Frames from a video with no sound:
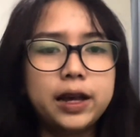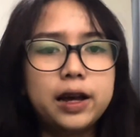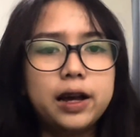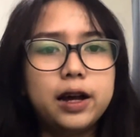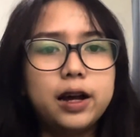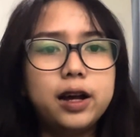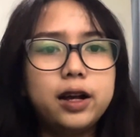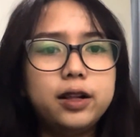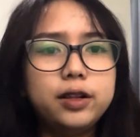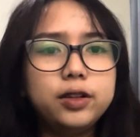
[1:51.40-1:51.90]

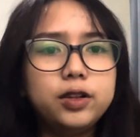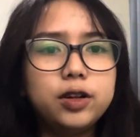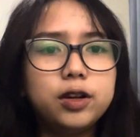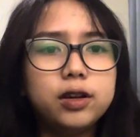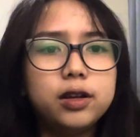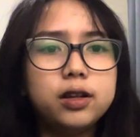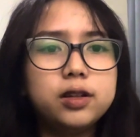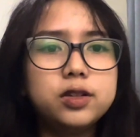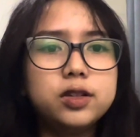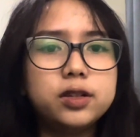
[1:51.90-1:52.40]
All
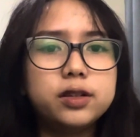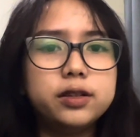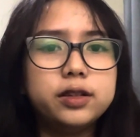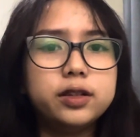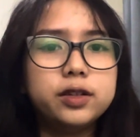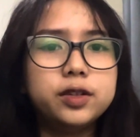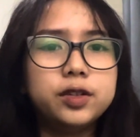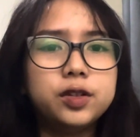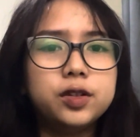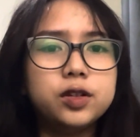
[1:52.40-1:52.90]
growing children
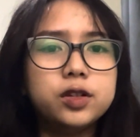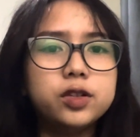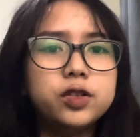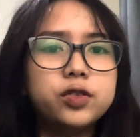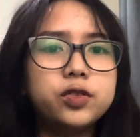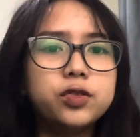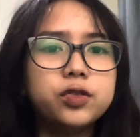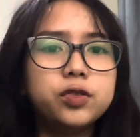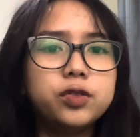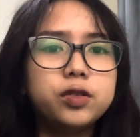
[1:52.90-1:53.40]
go
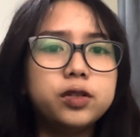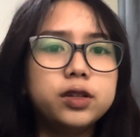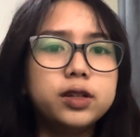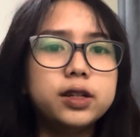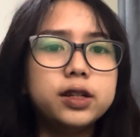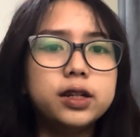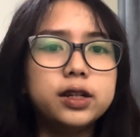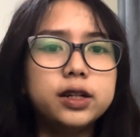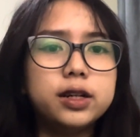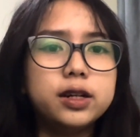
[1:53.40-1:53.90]
through
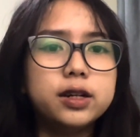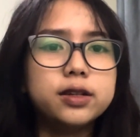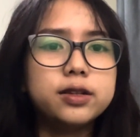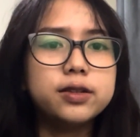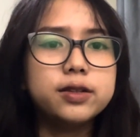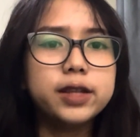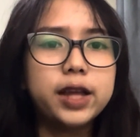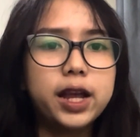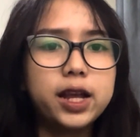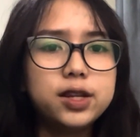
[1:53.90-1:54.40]
a
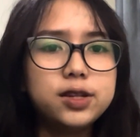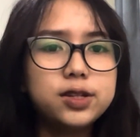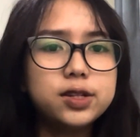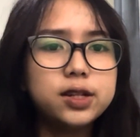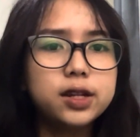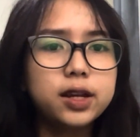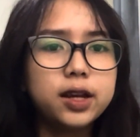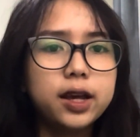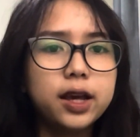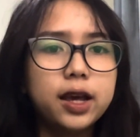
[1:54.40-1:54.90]
stage
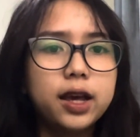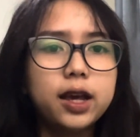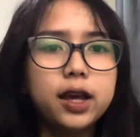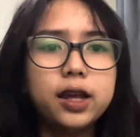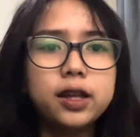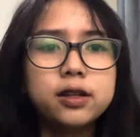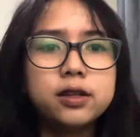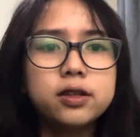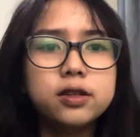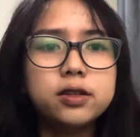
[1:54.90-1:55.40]
in
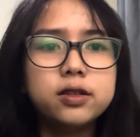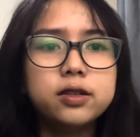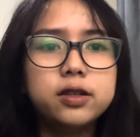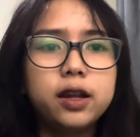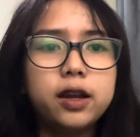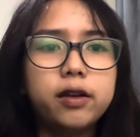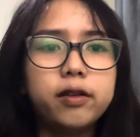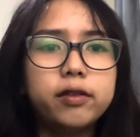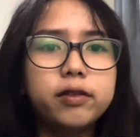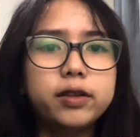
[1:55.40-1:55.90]

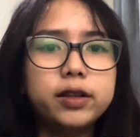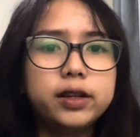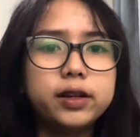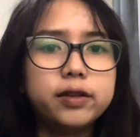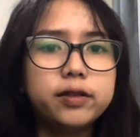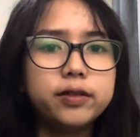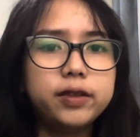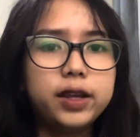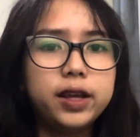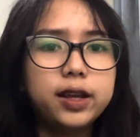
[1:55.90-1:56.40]
their
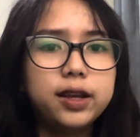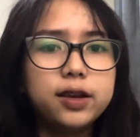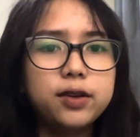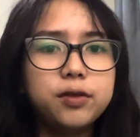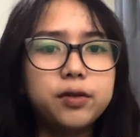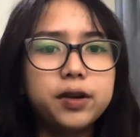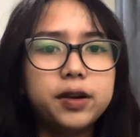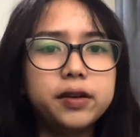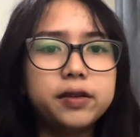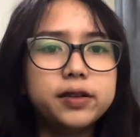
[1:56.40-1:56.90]
learning
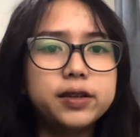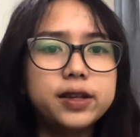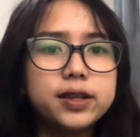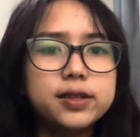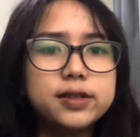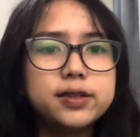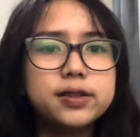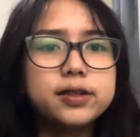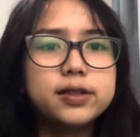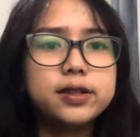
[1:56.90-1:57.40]
where
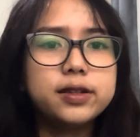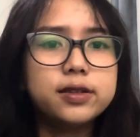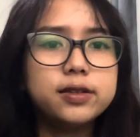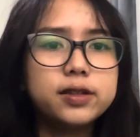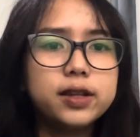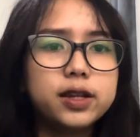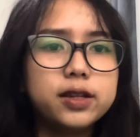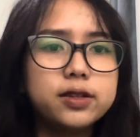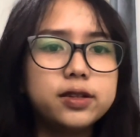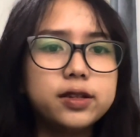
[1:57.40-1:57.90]
this
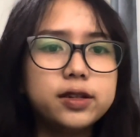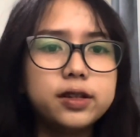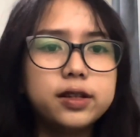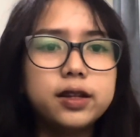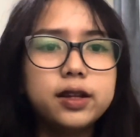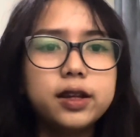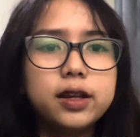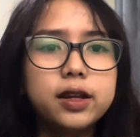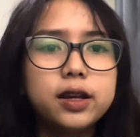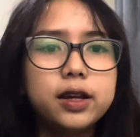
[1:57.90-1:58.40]
distinction
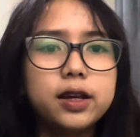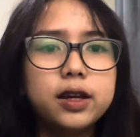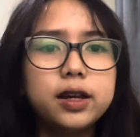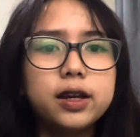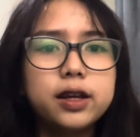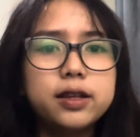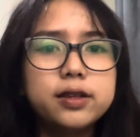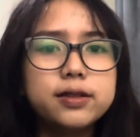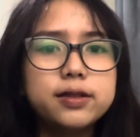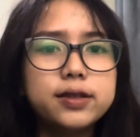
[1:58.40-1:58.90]

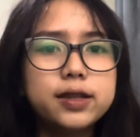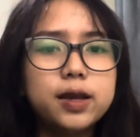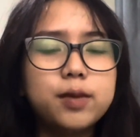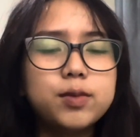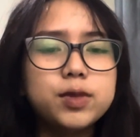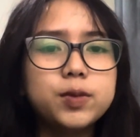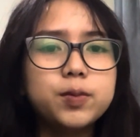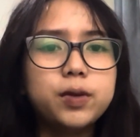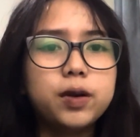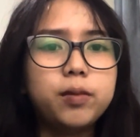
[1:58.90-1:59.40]

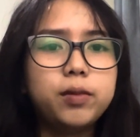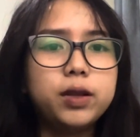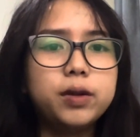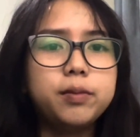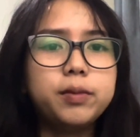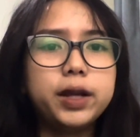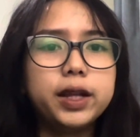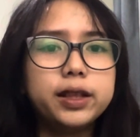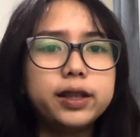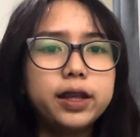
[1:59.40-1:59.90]
seems
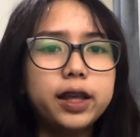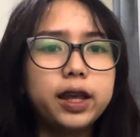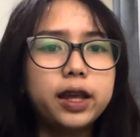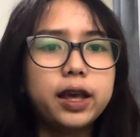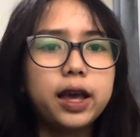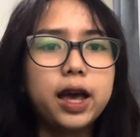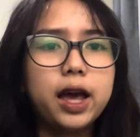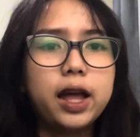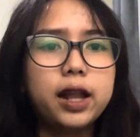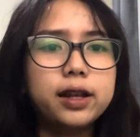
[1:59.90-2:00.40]
problematic
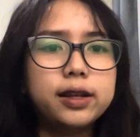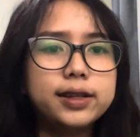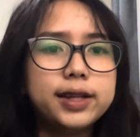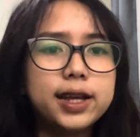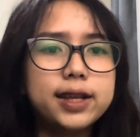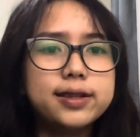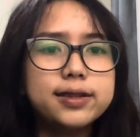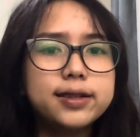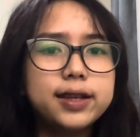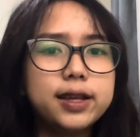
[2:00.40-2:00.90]
and they
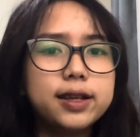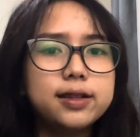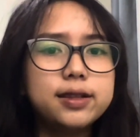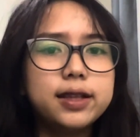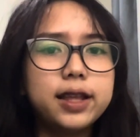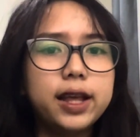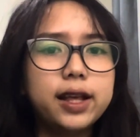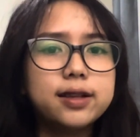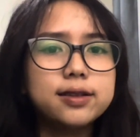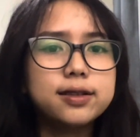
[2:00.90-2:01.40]
say
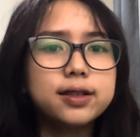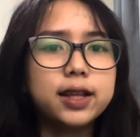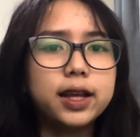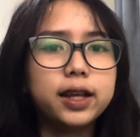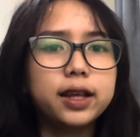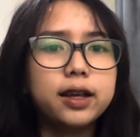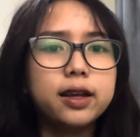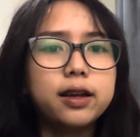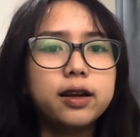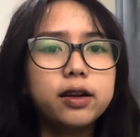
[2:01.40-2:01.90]
things like
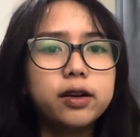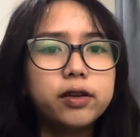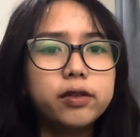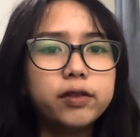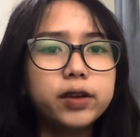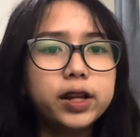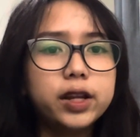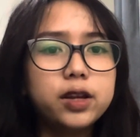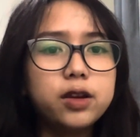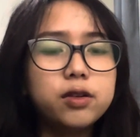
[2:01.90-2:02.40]

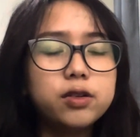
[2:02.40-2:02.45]
"read your